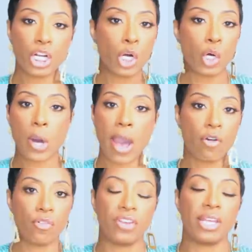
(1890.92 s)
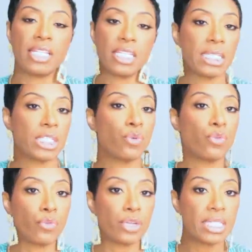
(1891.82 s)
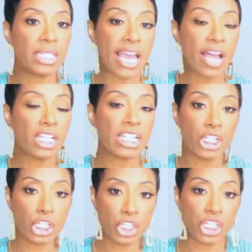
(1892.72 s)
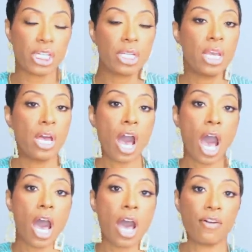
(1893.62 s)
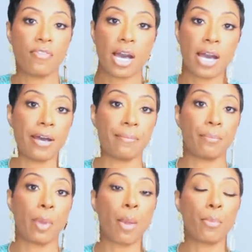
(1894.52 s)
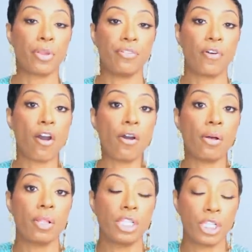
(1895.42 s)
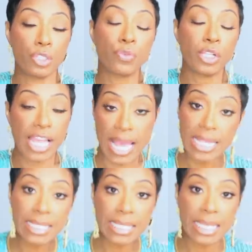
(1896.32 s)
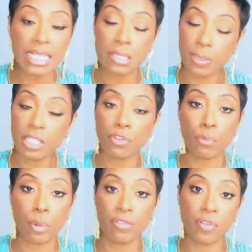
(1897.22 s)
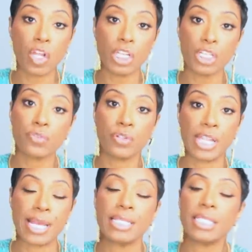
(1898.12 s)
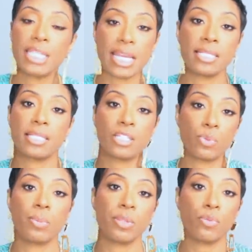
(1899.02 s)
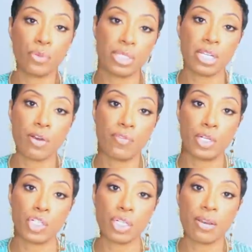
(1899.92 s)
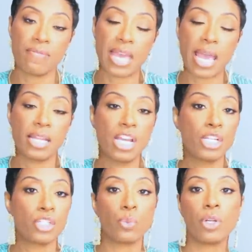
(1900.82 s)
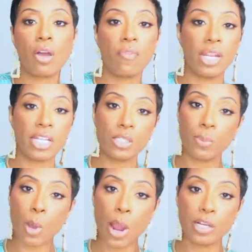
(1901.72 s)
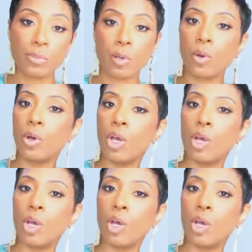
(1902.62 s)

our whole outfit. This is the freestyle edition of pre-fall looks for less. Expensive pre-fall looks for less. Yes, this would be the freestyle version of that. So we don't have an inspo arspo.